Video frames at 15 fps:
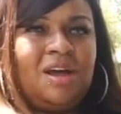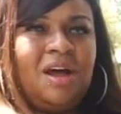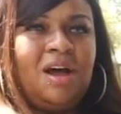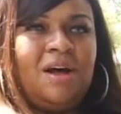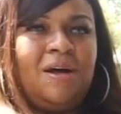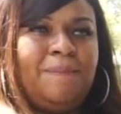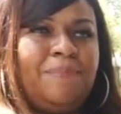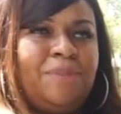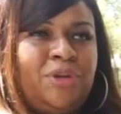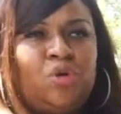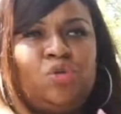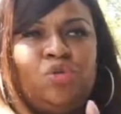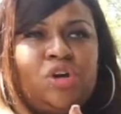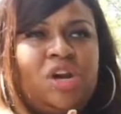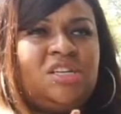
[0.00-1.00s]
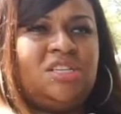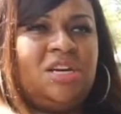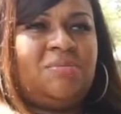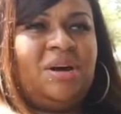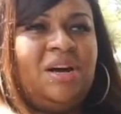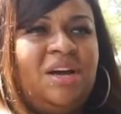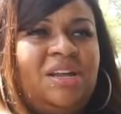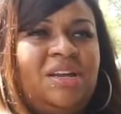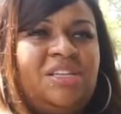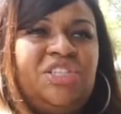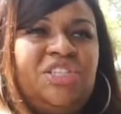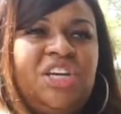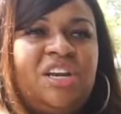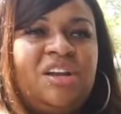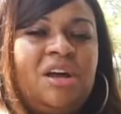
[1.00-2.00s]
an older cousin of mine, and
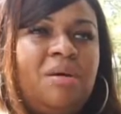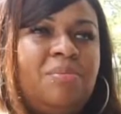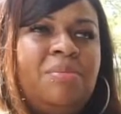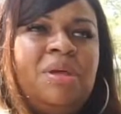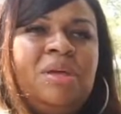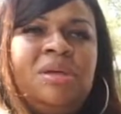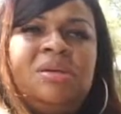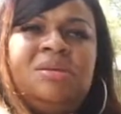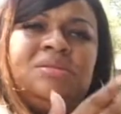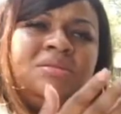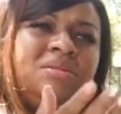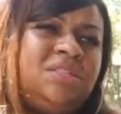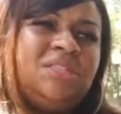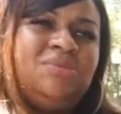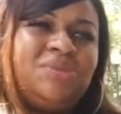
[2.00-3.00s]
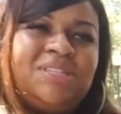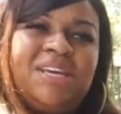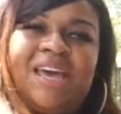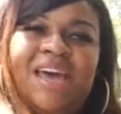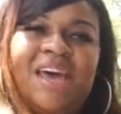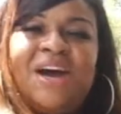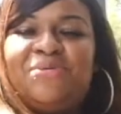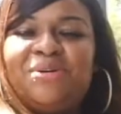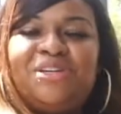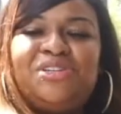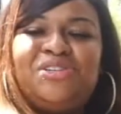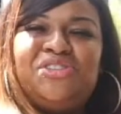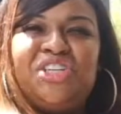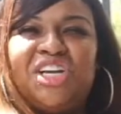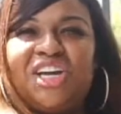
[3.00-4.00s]
she had come and she was like, hey, I want to
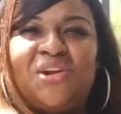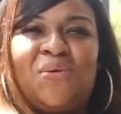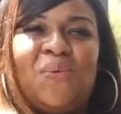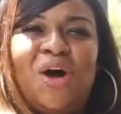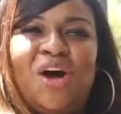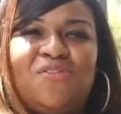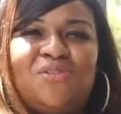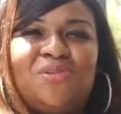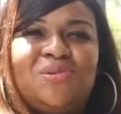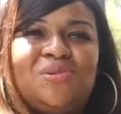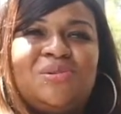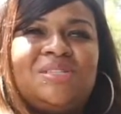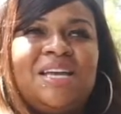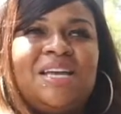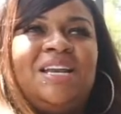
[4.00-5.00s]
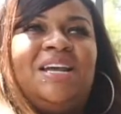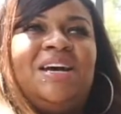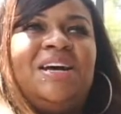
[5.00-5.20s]
do chicken and waffles. And